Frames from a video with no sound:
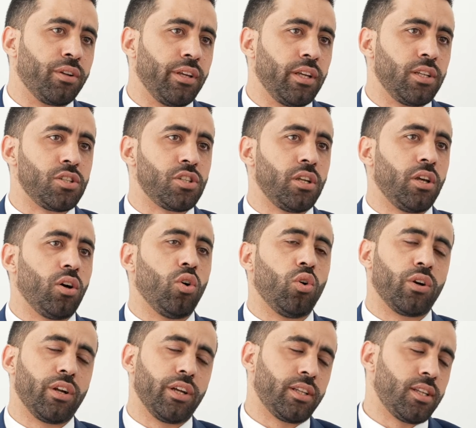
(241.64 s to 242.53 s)
engine,
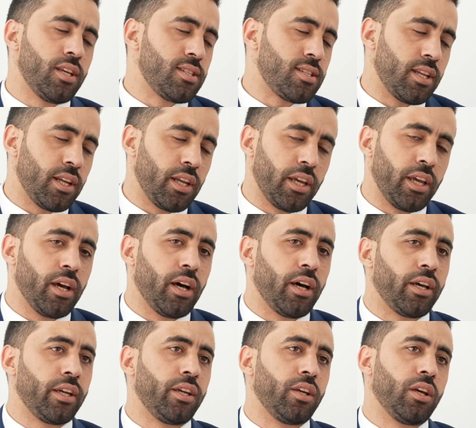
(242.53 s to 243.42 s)
or it is an
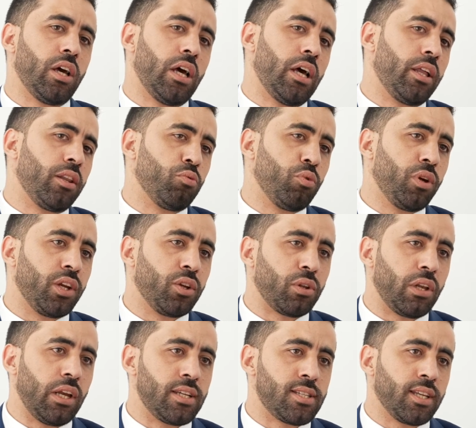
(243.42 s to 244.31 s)
AI, and we're
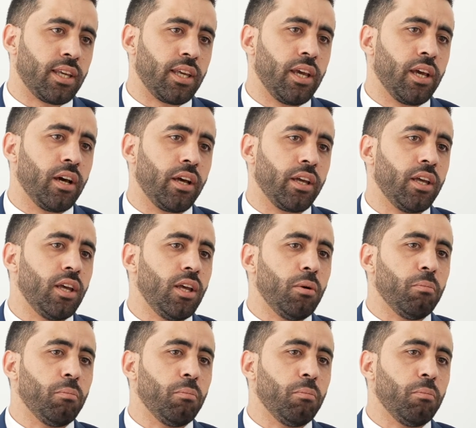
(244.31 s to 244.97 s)
utilizing AI,